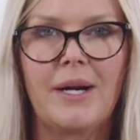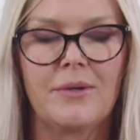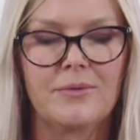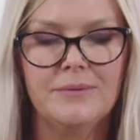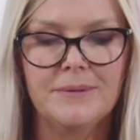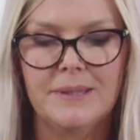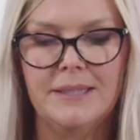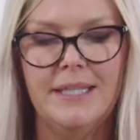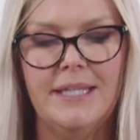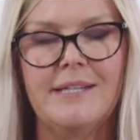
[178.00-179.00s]
Brown.
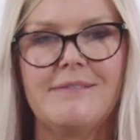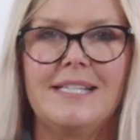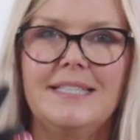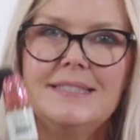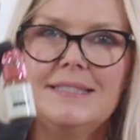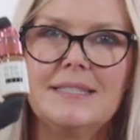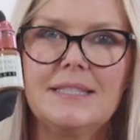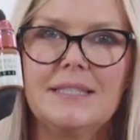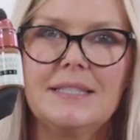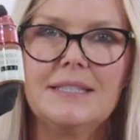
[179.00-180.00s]
Here it is.
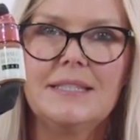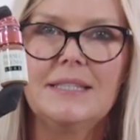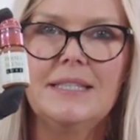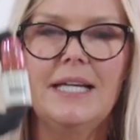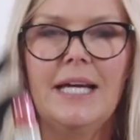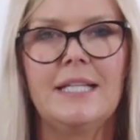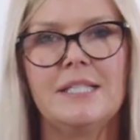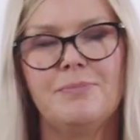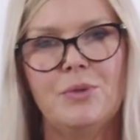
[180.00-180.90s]
And it is